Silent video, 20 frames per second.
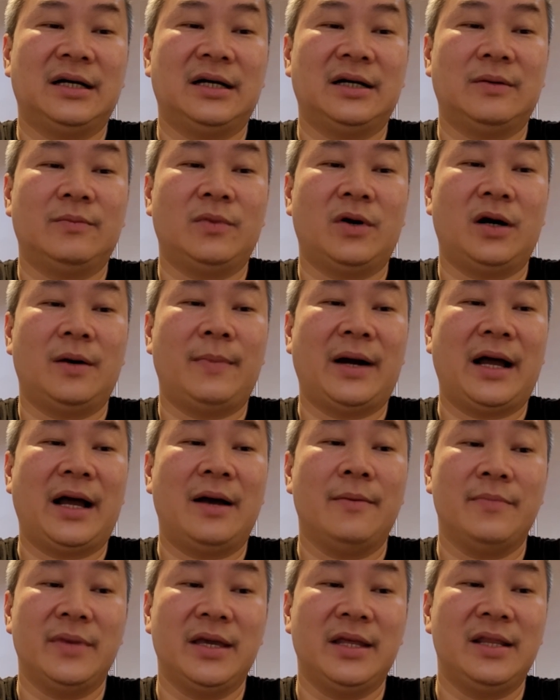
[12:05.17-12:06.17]
Muhammad
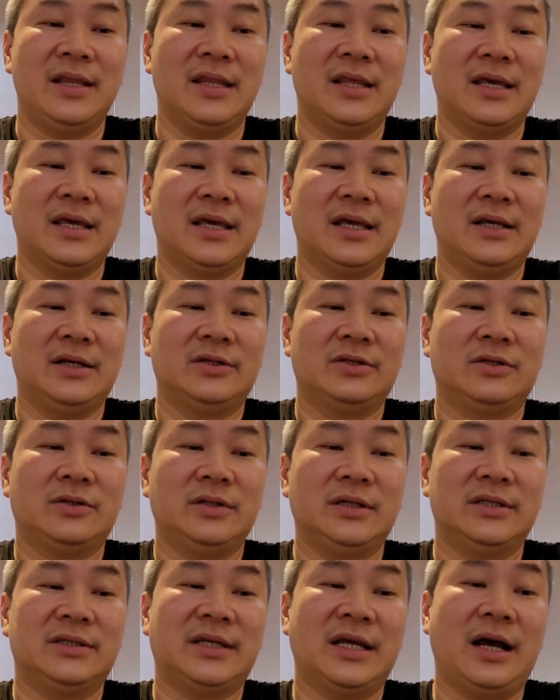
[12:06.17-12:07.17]
Amin. So
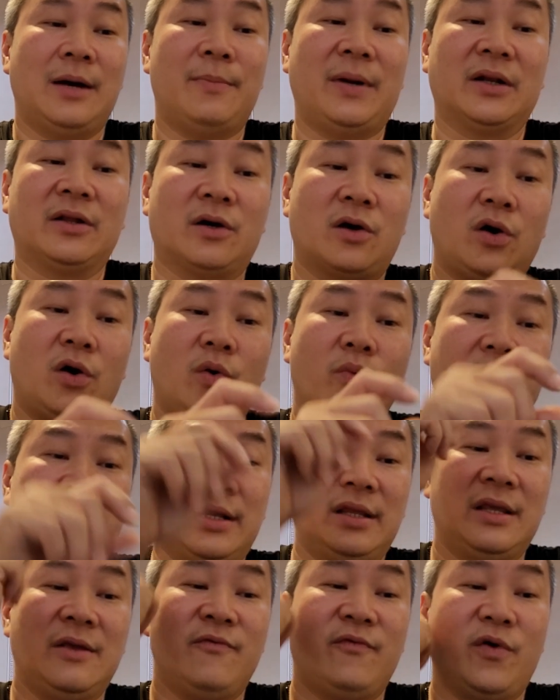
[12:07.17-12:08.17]
he said about the
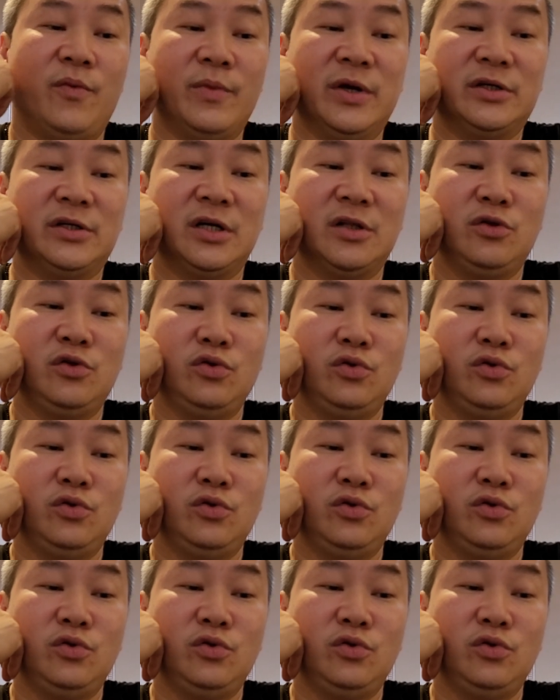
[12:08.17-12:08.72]
COVID information,